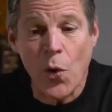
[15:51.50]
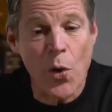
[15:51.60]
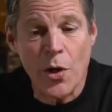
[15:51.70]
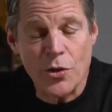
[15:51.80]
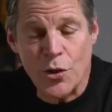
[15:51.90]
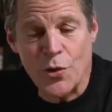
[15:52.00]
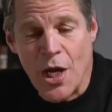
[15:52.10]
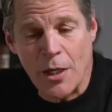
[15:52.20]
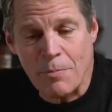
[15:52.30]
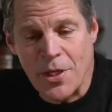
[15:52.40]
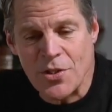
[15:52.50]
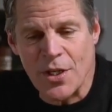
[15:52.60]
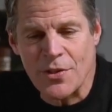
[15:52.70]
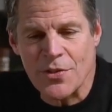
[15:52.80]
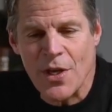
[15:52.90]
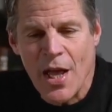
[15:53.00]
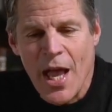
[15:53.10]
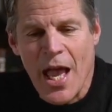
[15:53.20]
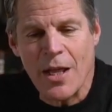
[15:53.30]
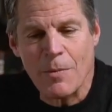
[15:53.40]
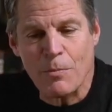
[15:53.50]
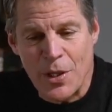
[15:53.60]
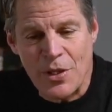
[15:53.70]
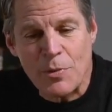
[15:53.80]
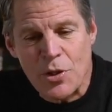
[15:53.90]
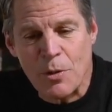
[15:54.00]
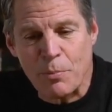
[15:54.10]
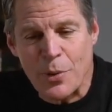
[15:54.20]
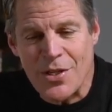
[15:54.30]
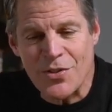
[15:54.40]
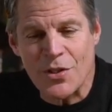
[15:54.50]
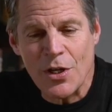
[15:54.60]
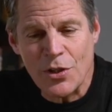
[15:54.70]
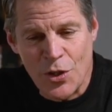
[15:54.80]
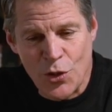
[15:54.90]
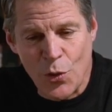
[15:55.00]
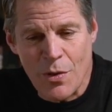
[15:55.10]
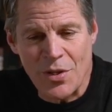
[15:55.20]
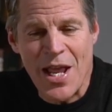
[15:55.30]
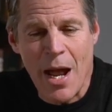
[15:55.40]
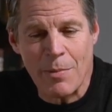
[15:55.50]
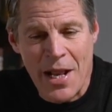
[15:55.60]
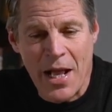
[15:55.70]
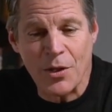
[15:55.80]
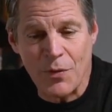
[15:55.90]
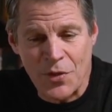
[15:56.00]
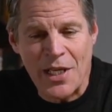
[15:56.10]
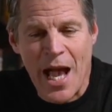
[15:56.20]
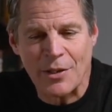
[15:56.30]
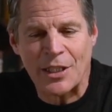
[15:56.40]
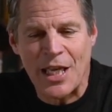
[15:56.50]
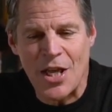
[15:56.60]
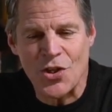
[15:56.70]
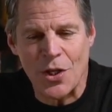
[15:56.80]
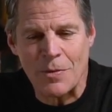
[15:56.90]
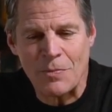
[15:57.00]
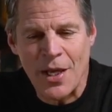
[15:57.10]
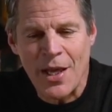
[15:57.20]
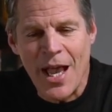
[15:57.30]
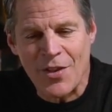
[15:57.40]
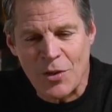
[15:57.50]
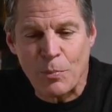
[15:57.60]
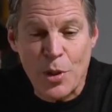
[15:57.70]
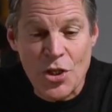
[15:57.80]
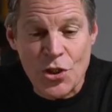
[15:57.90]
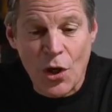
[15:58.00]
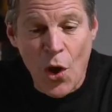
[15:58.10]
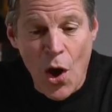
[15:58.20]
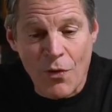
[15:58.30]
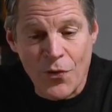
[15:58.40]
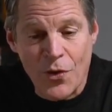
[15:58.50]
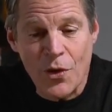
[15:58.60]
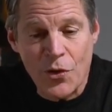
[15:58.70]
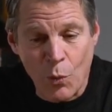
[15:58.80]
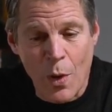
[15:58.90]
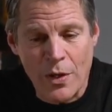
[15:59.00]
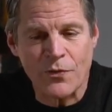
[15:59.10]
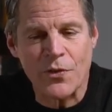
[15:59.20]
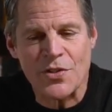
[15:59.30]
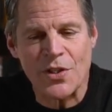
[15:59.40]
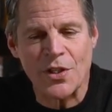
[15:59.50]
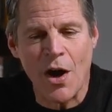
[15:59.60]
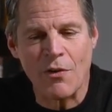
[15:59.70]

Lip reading: or two young pigeons, and bring them to the priest to the door of the tabernacle of the congregation. And the priest shall offer the one for a sin